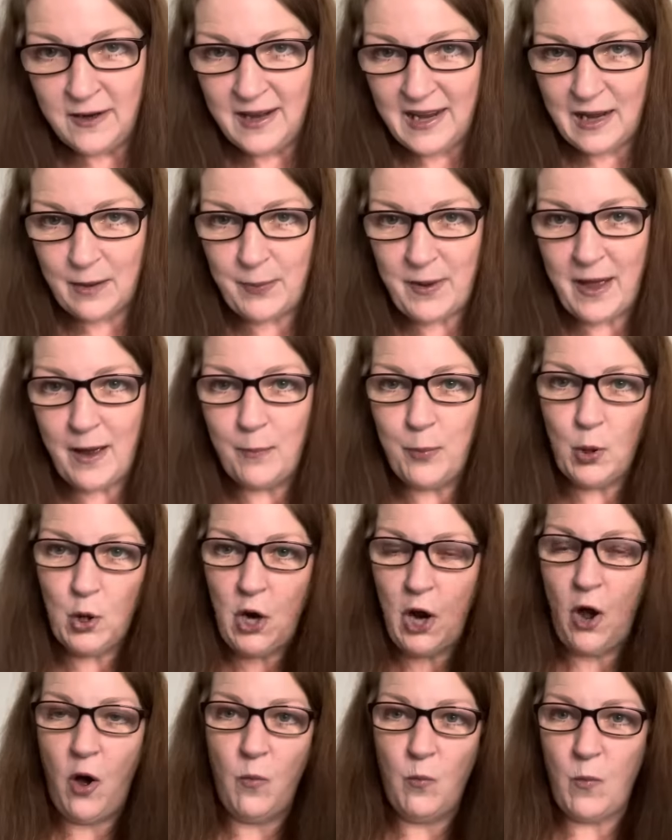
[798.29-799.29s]
I'll be able to put it
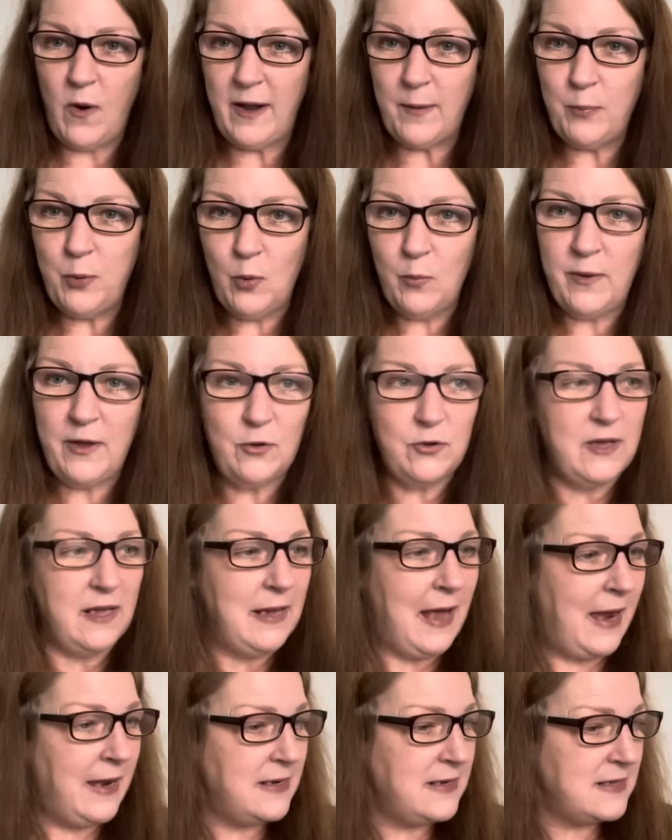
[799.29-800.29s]
on when I put my other
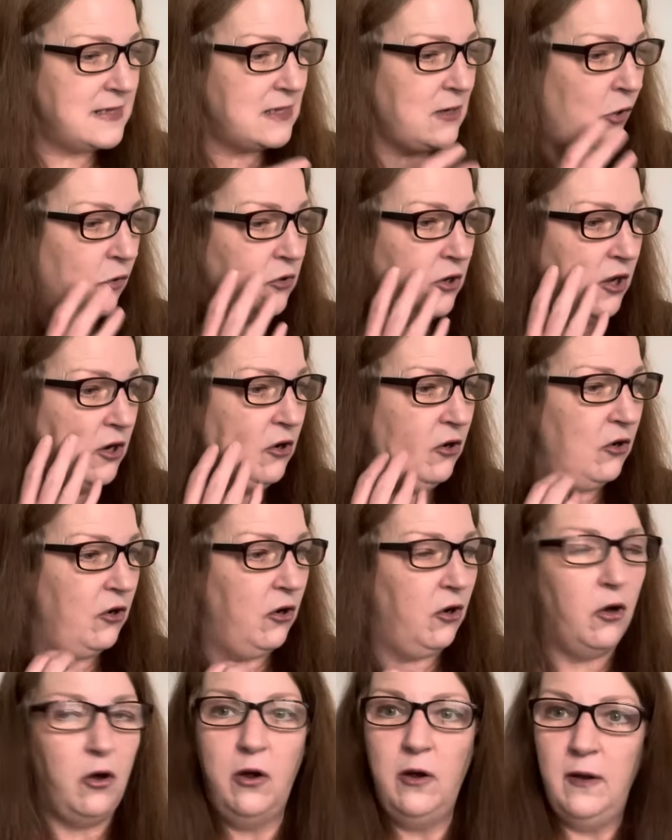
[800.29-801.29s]
lights on, you
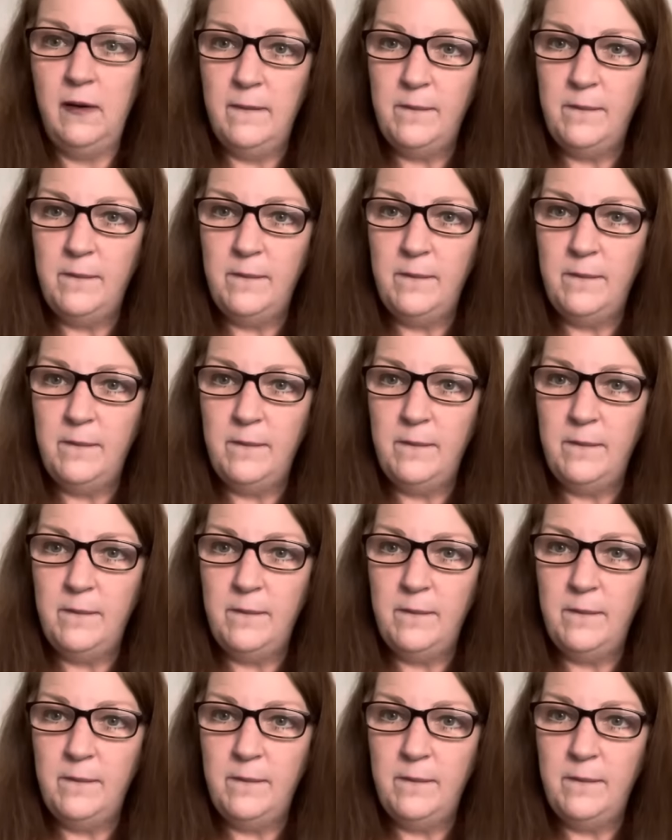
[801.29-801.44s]
know.